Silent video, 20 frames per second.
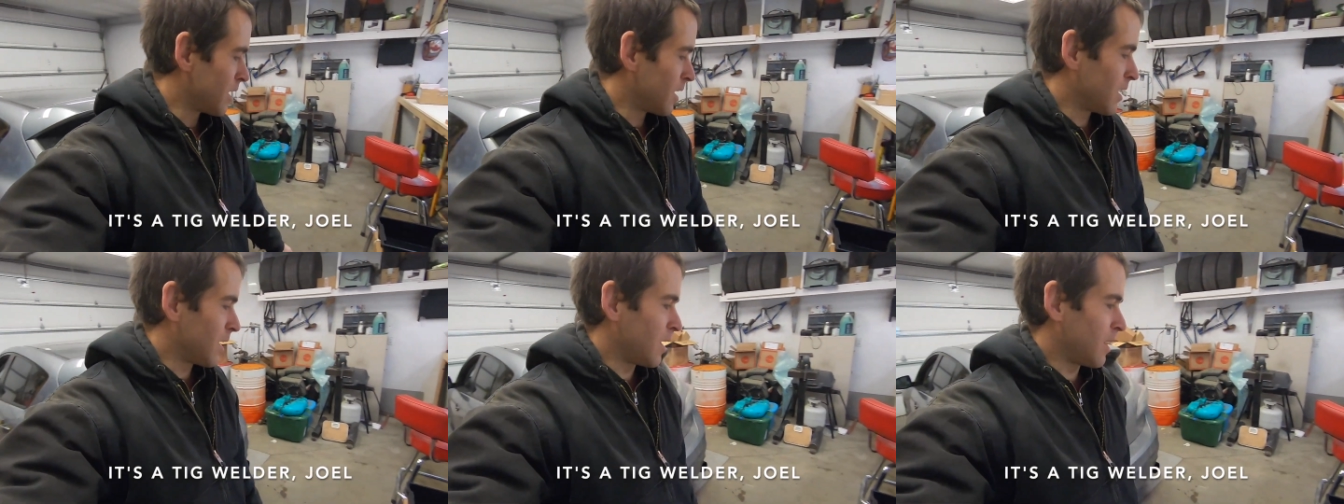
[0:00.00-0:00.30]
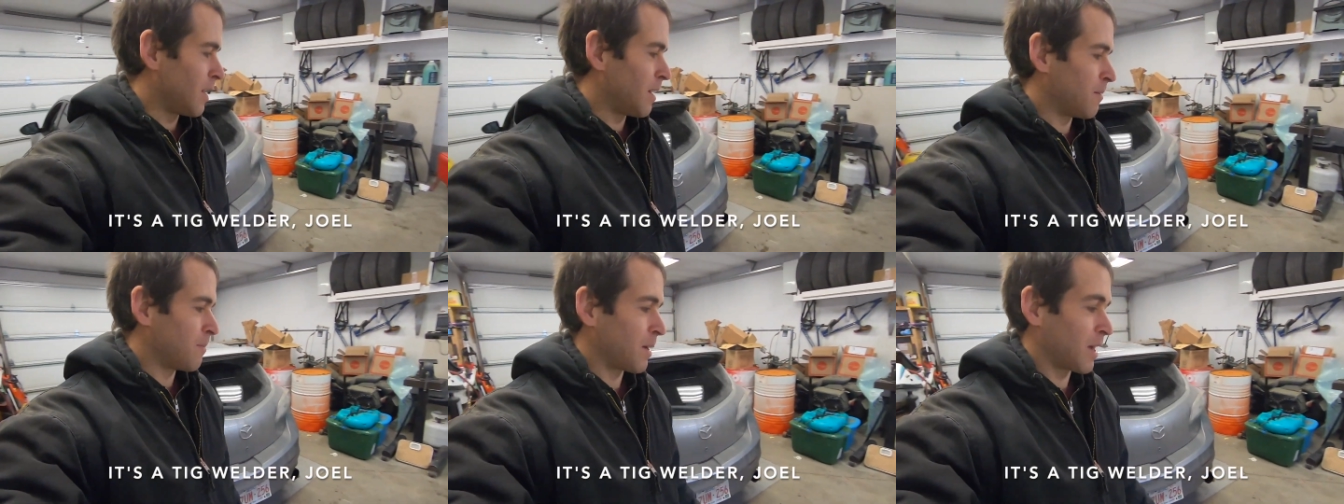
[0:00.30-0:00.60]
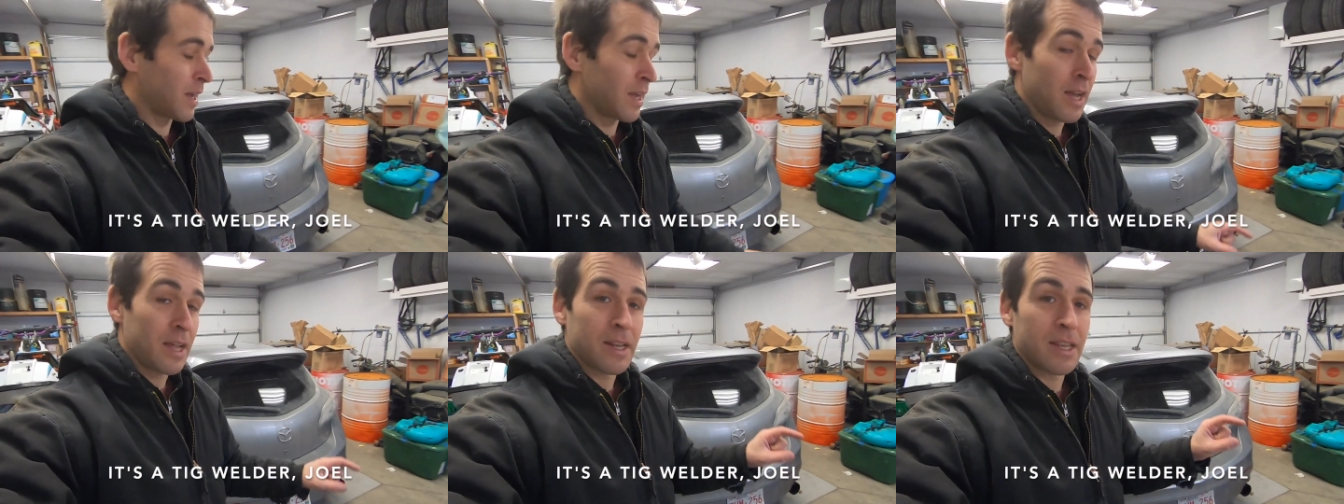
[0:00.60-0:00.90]
Um,
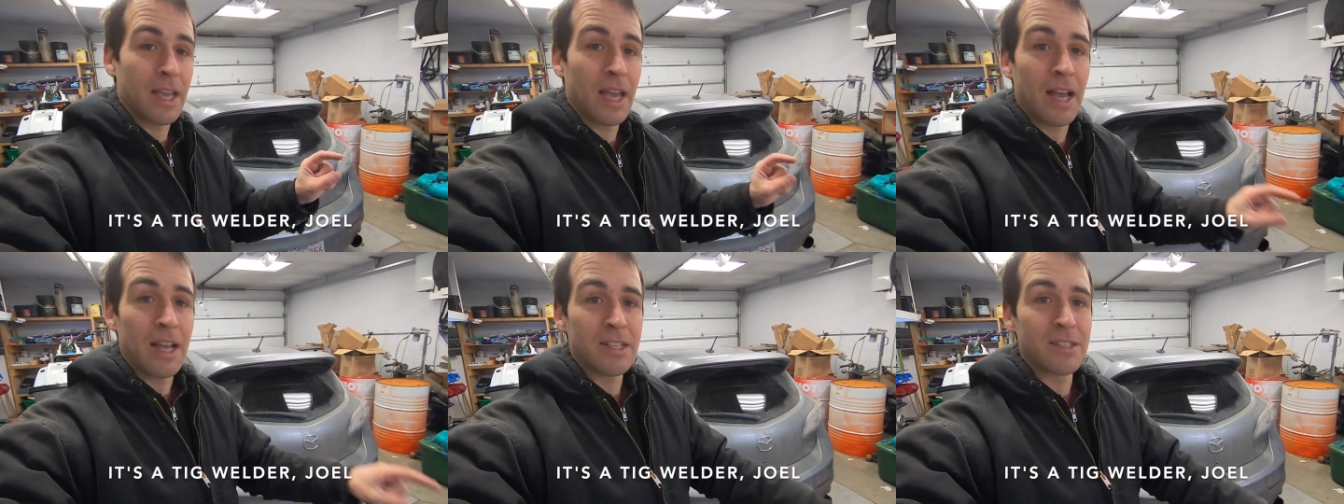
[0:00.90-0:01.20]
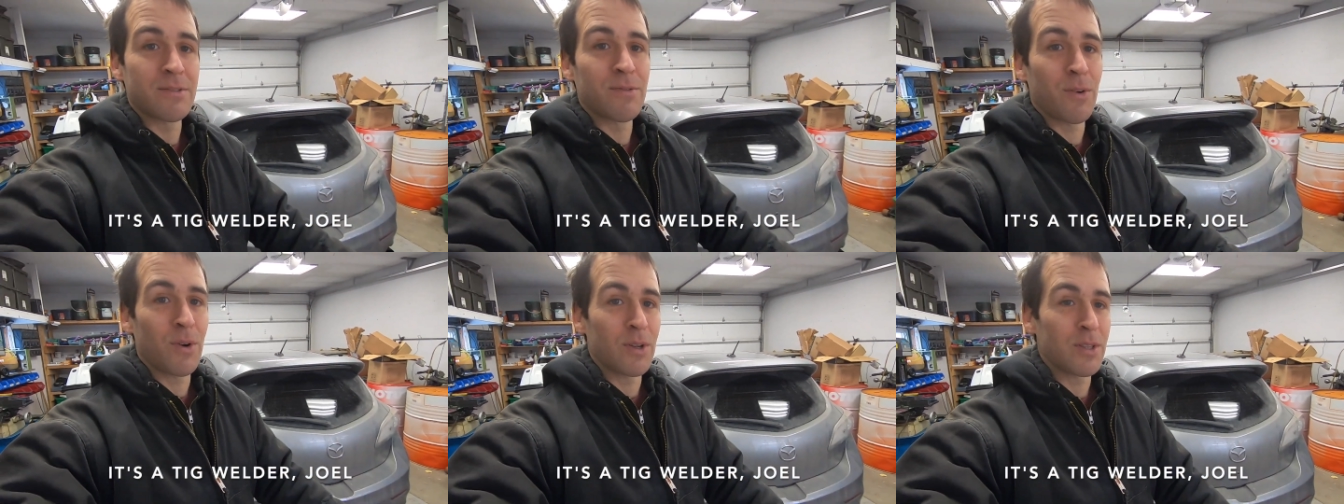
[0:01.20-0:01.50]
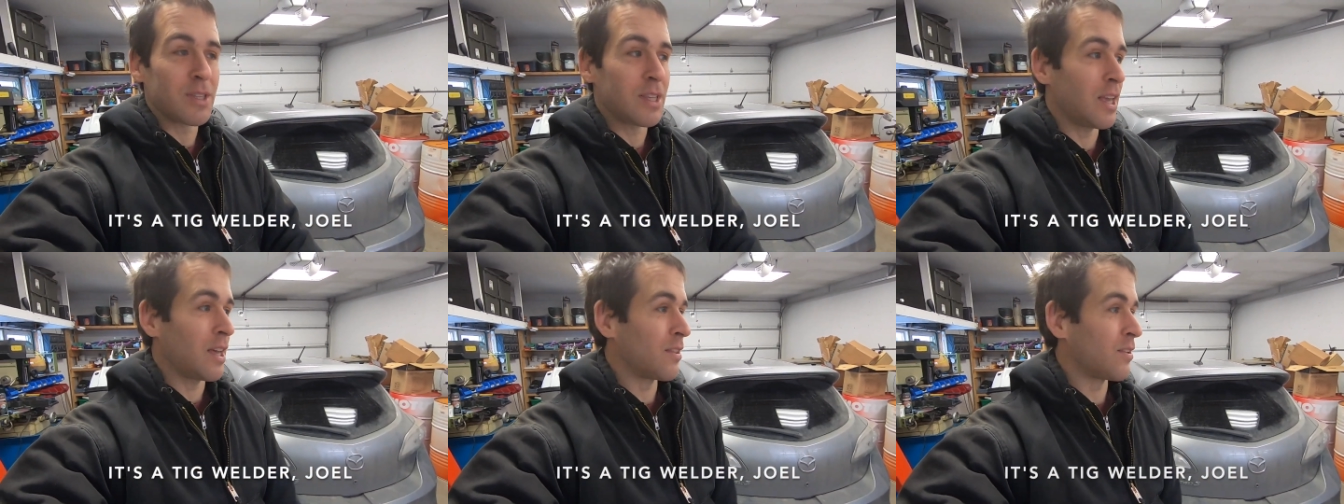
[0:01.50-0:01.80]
I got gas for
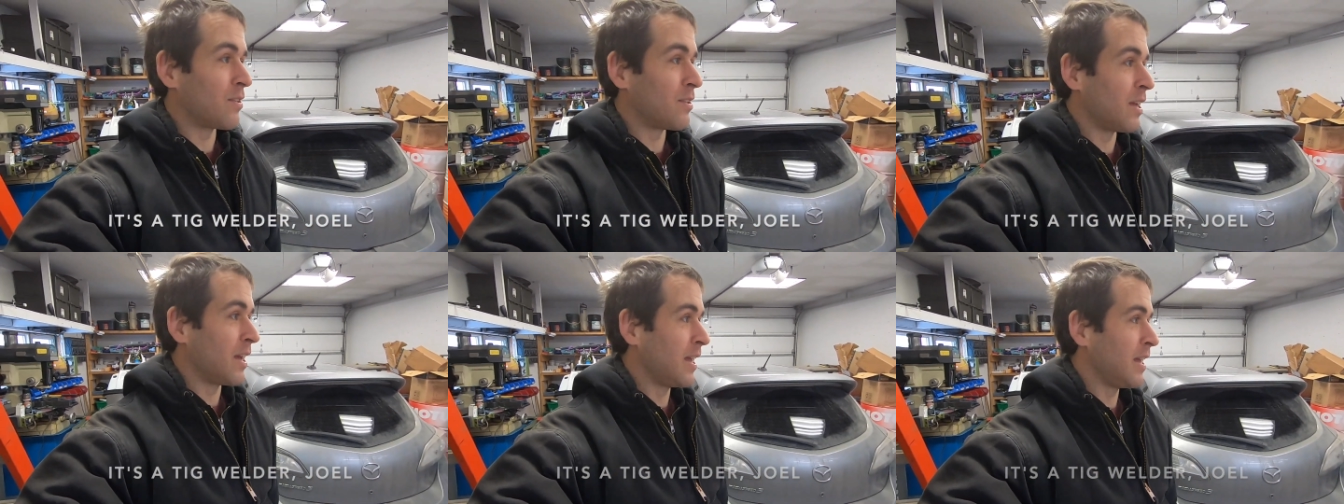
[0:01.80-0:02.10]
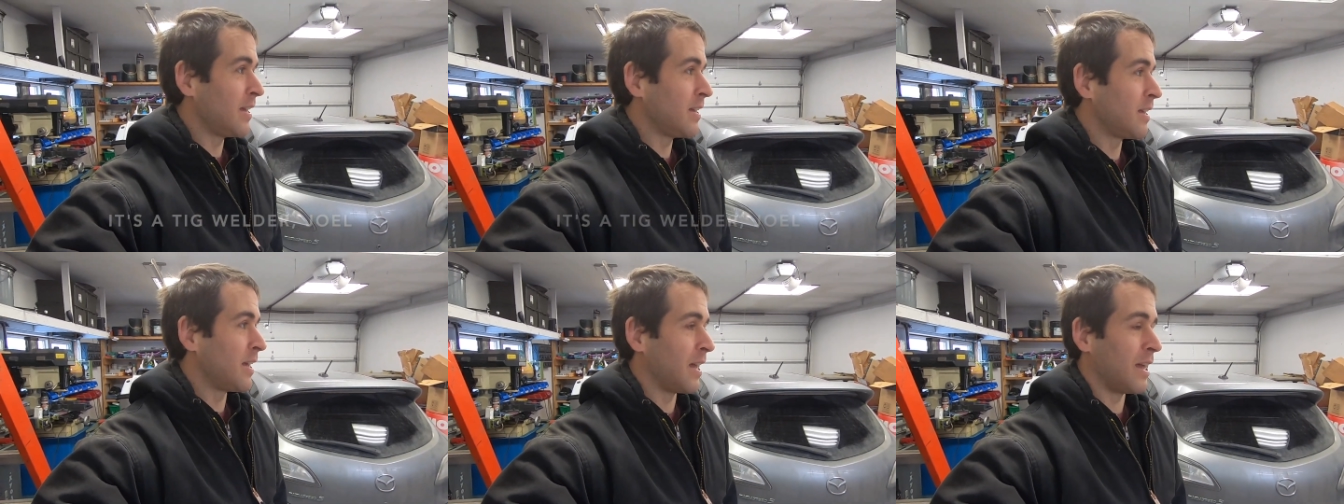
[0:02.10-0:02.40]
it the other day